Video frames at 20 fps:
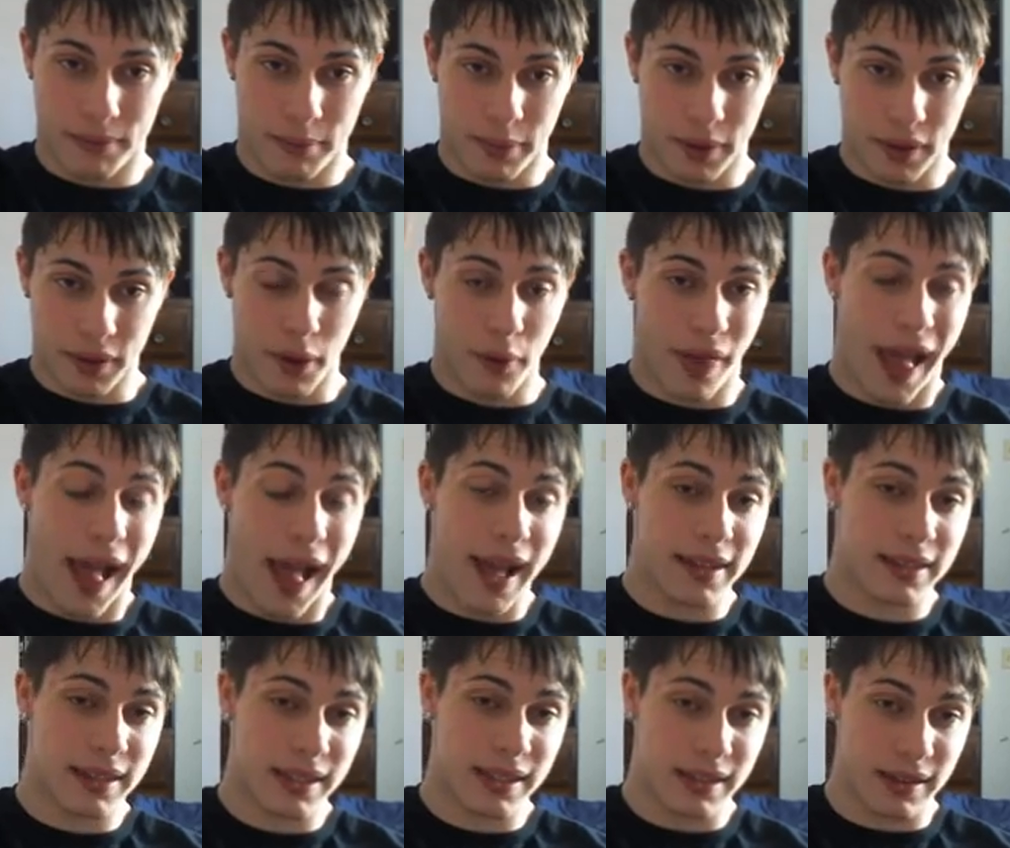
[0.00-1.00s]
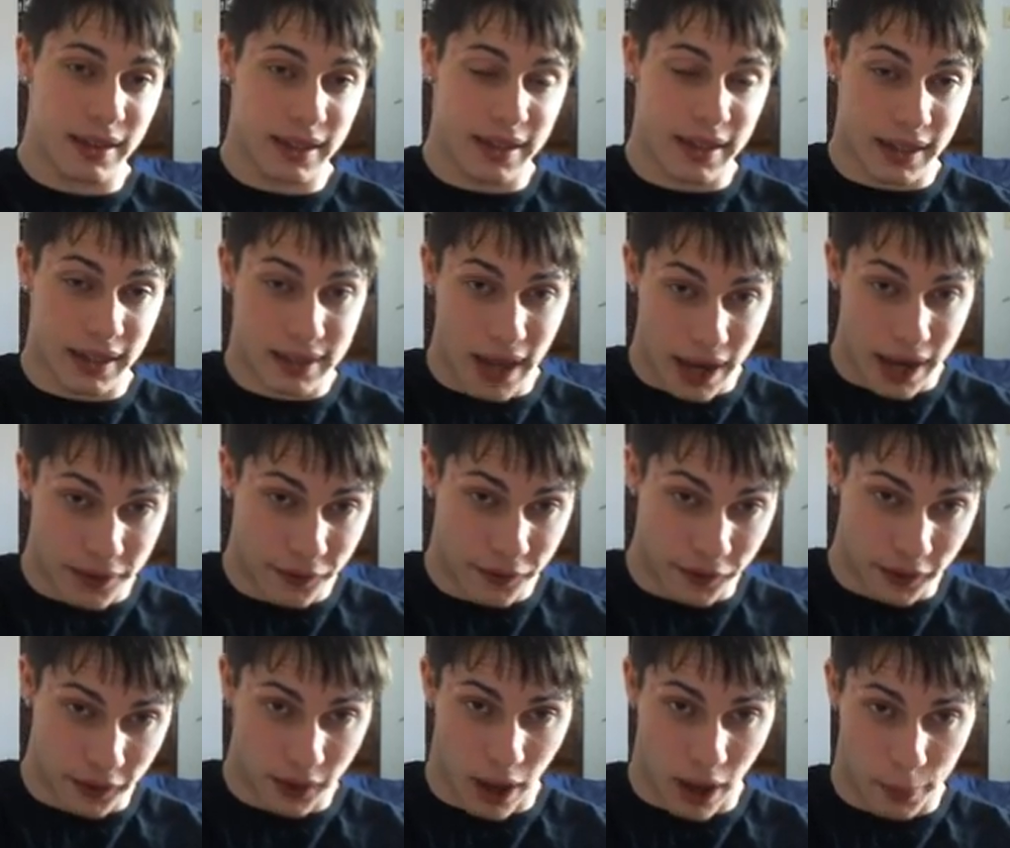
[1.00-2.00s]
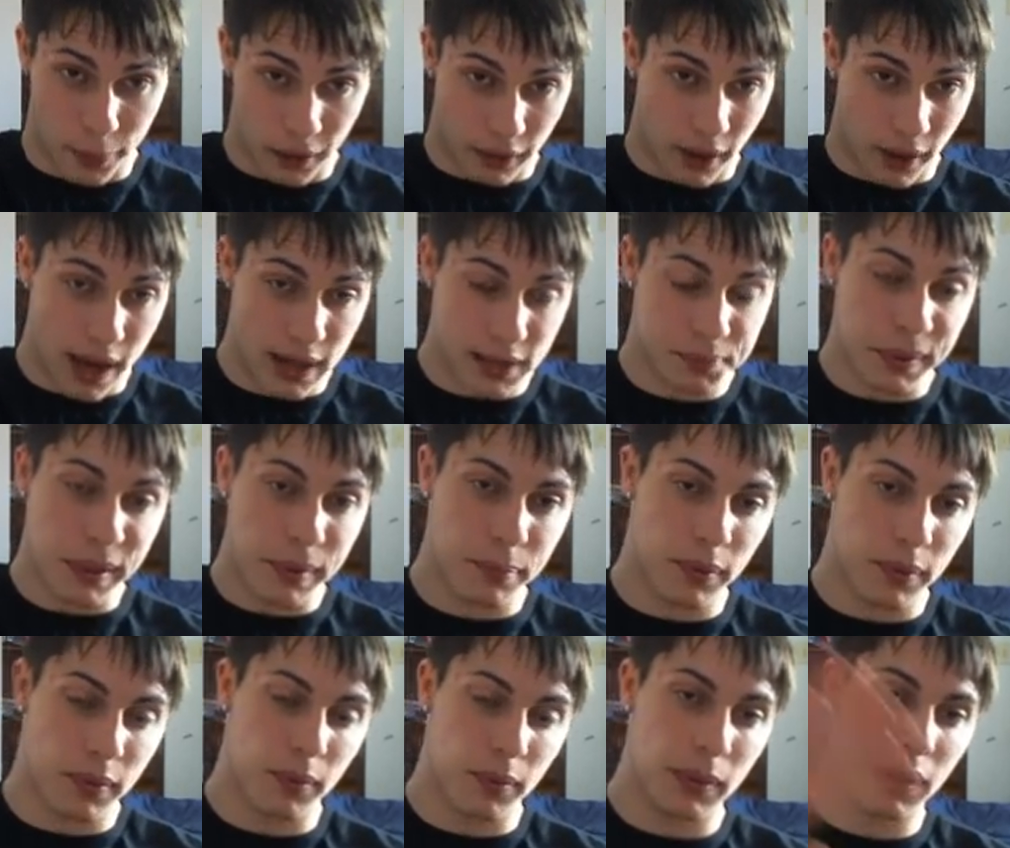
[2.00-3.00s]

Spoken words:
Below that, the successful upper class people.